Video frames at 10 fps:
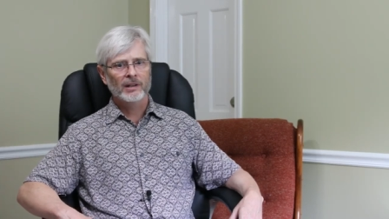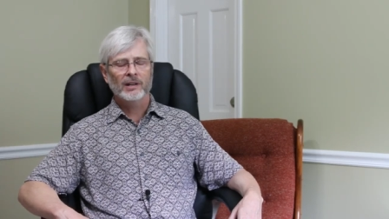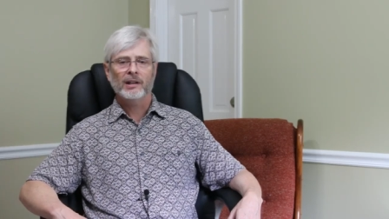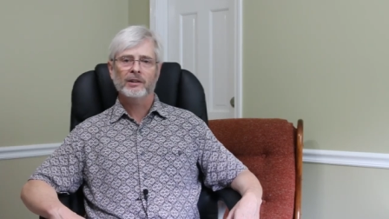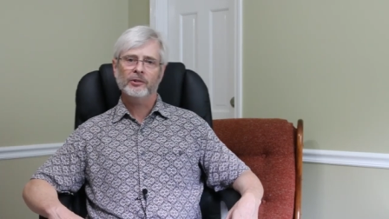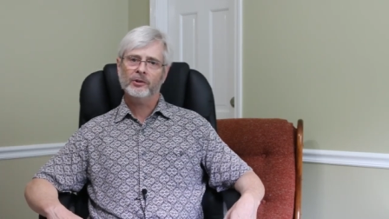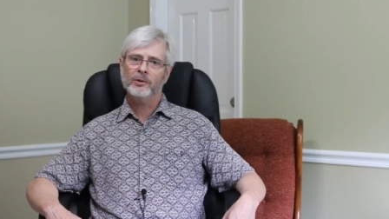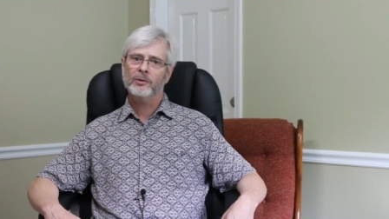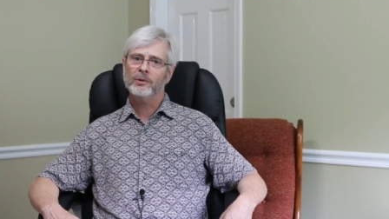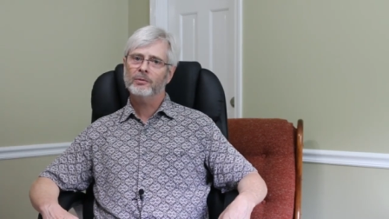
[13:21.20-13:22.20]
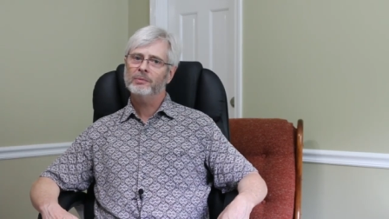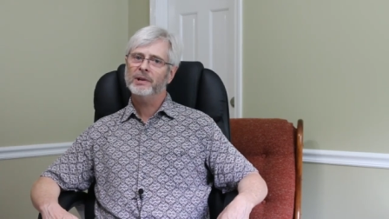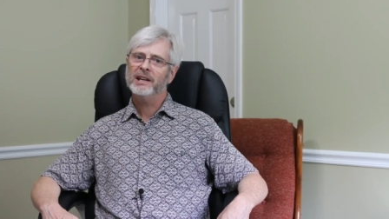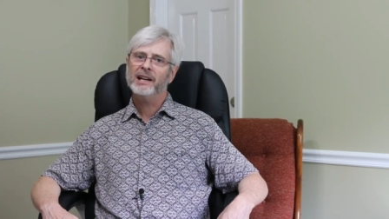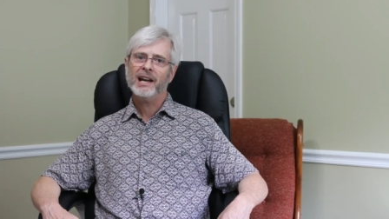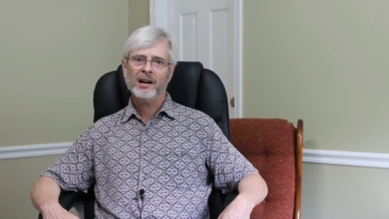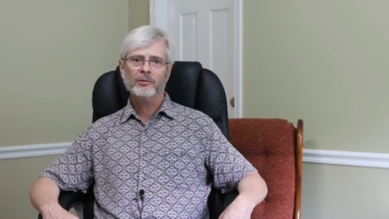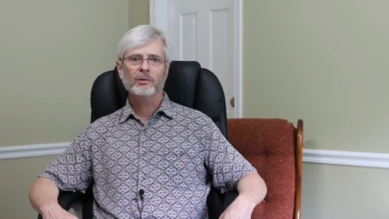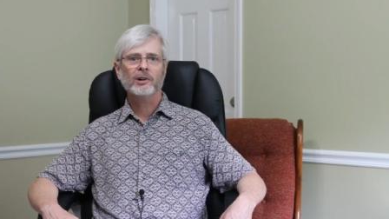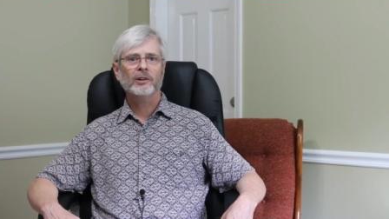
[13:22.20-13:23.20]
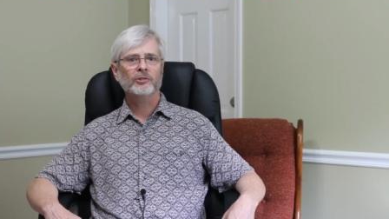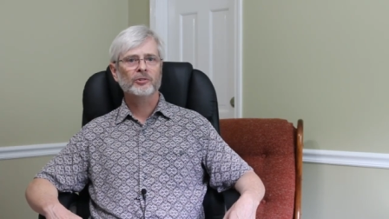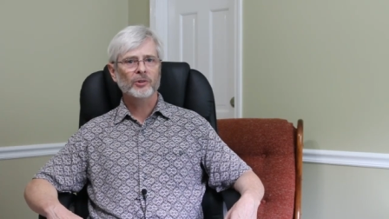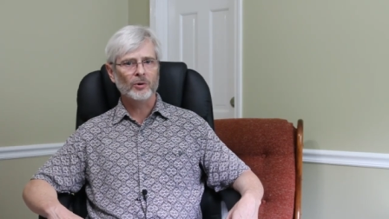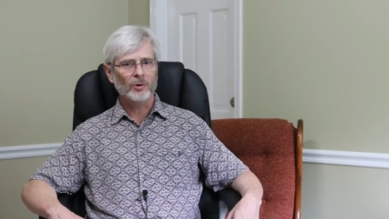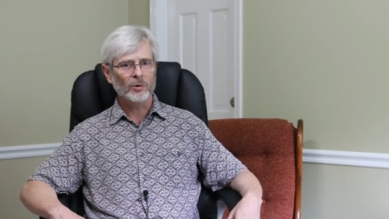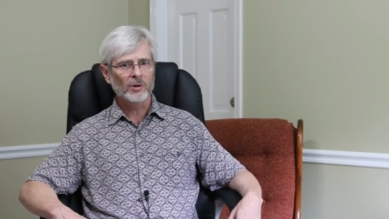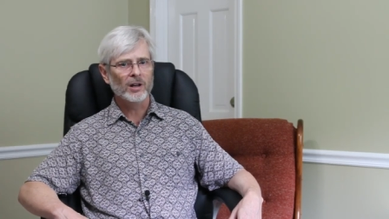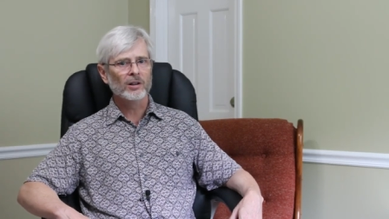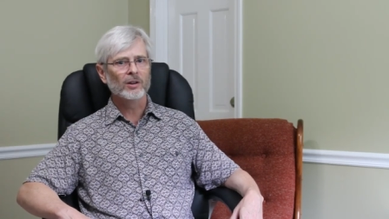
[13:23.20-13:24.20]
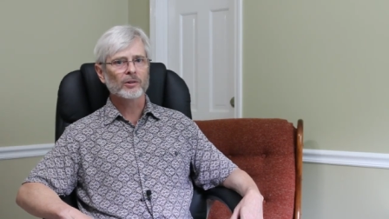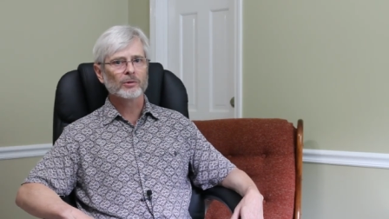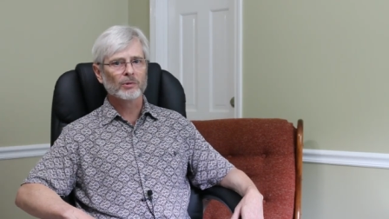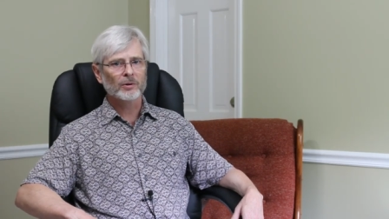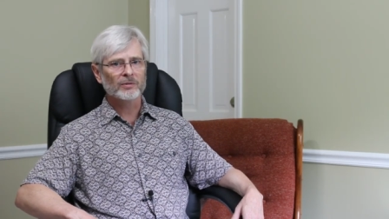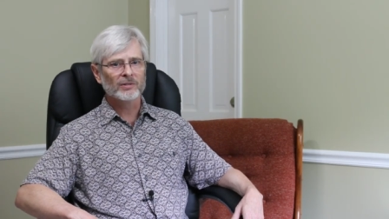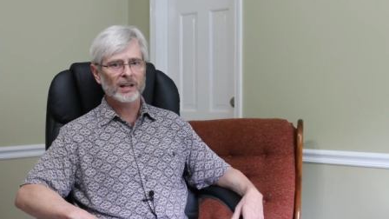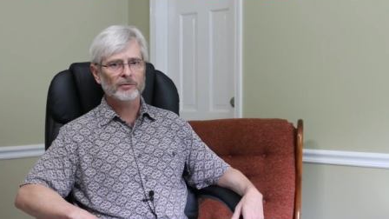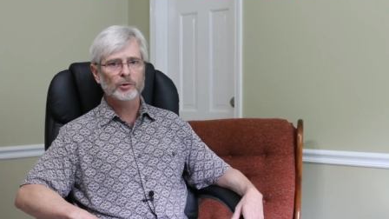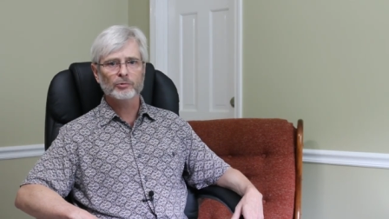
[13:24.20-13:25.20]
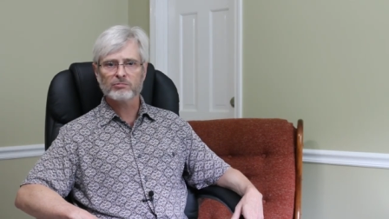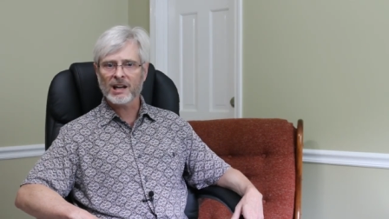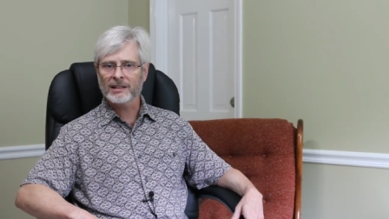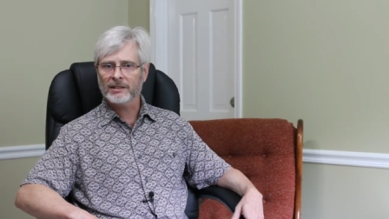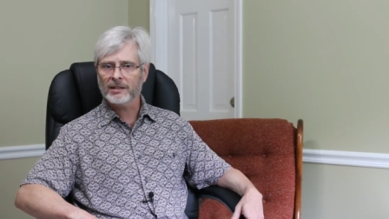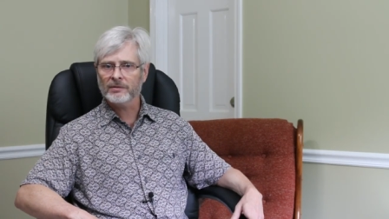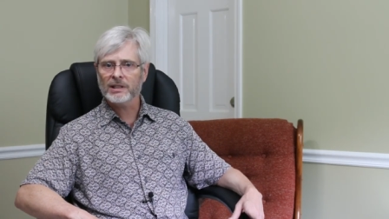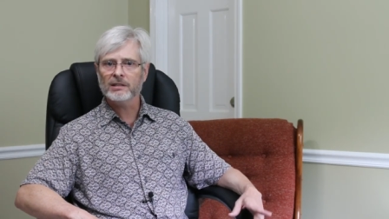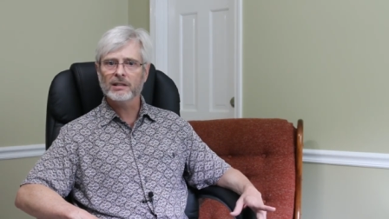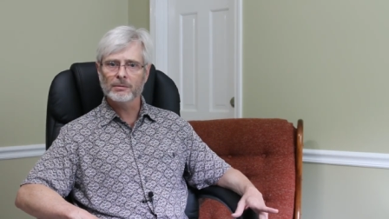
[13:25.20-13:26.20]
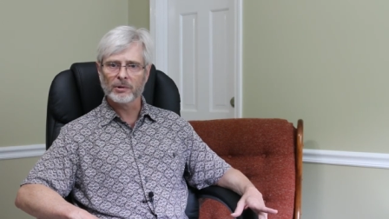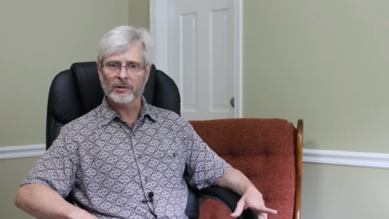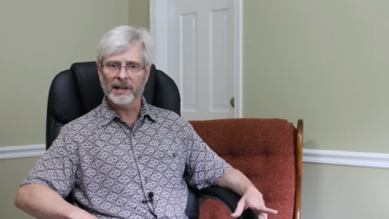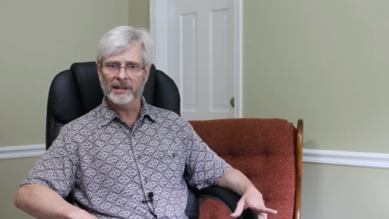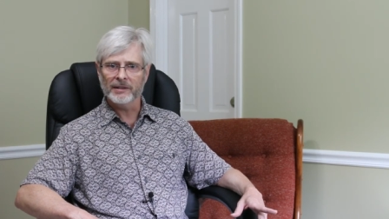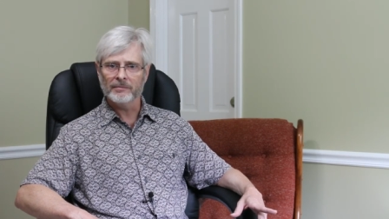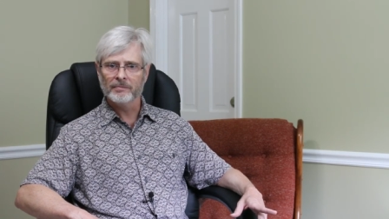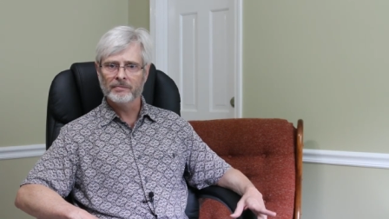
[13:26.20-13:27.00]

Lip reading: And so when we encounter a soul along the road of life who's relatively liberated,